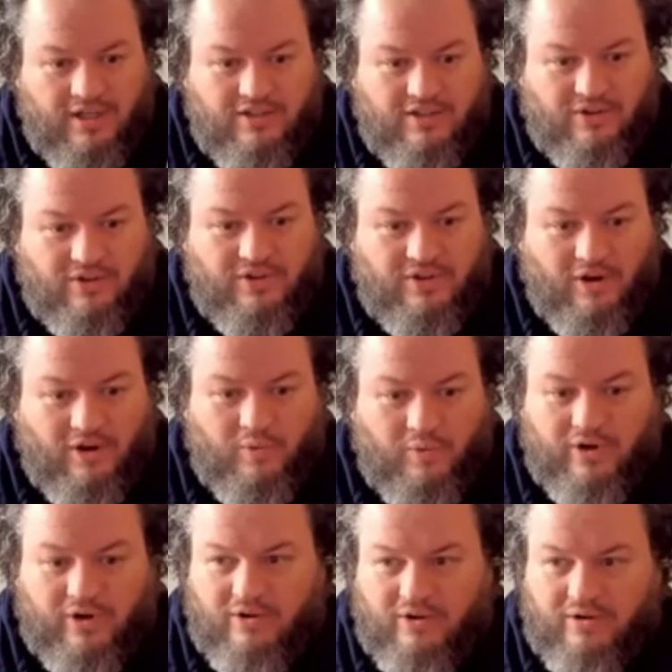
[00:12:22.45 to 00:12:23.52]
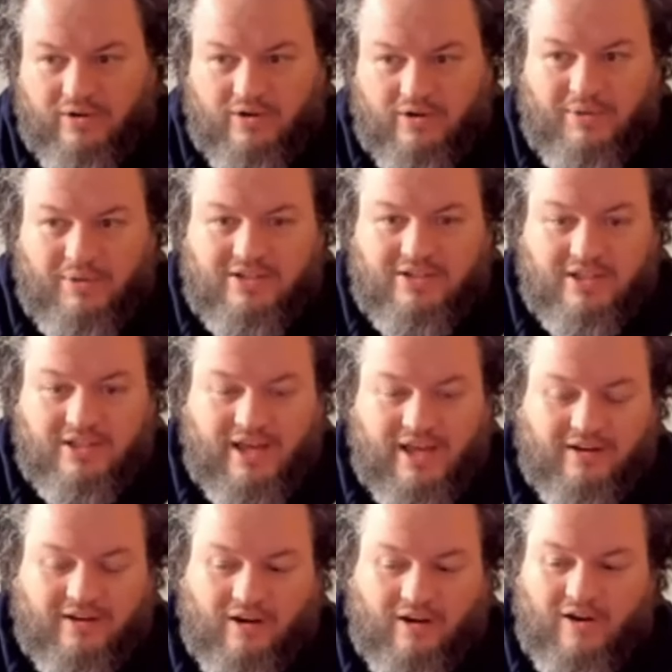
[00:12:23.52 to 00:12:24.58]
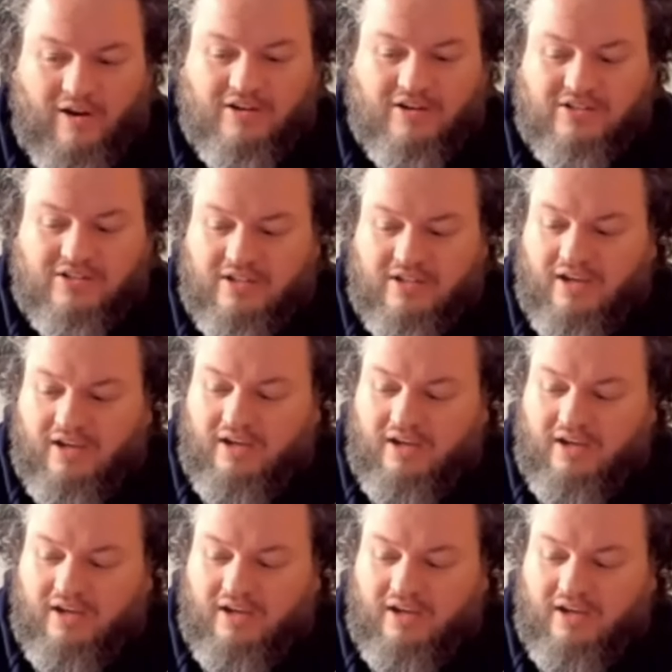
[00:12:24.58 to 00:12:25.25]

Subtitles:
So if you don't work, you're basically at a loss.